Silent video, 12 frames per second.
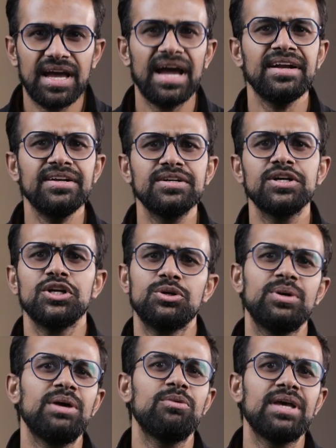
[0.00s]
And
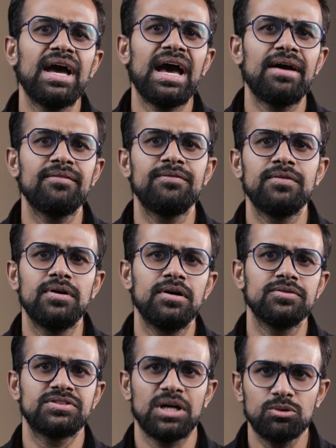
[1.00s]
Today we have
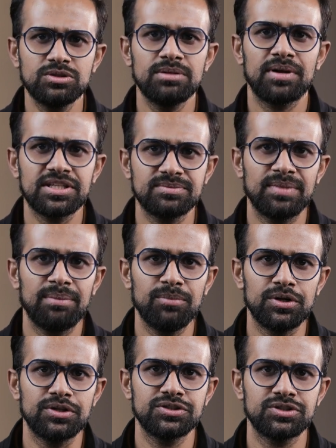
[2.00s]
uh, 1000 plus
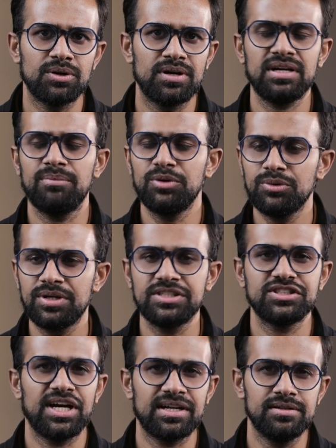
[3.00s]
members on our
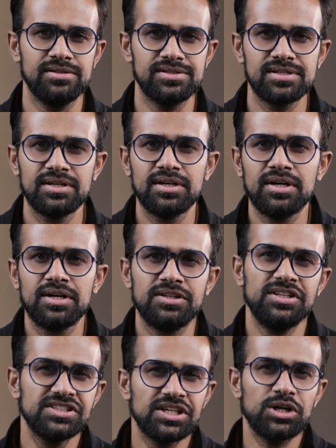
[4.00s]
community channels.
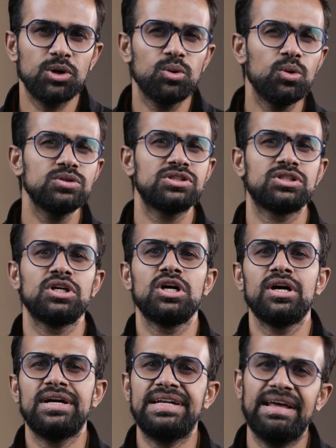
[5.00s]
This includes
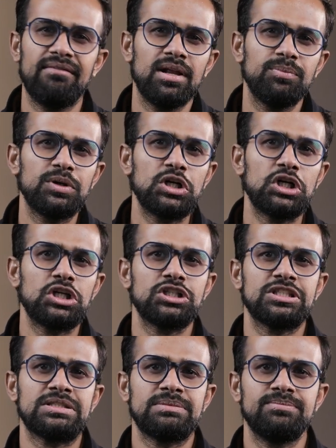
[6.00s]

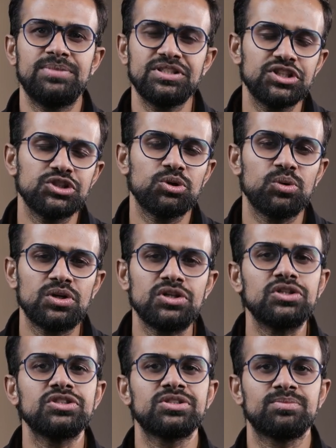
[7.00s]
developers, business
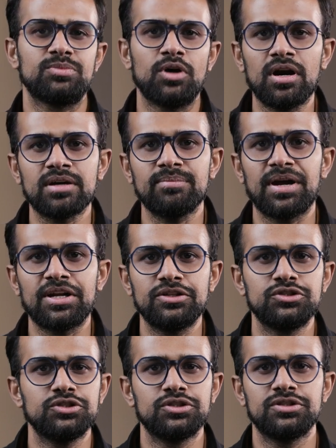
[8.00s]
owners, product
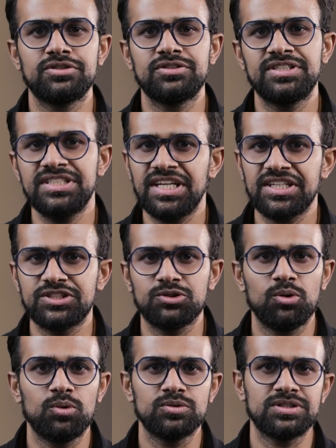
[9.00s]
managers,
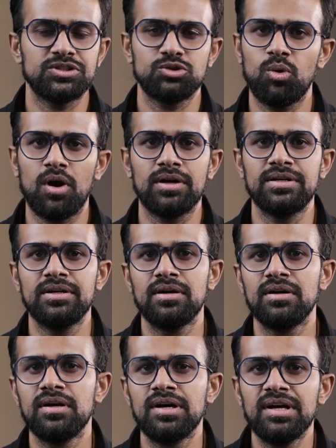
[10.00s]
CXOs and so on.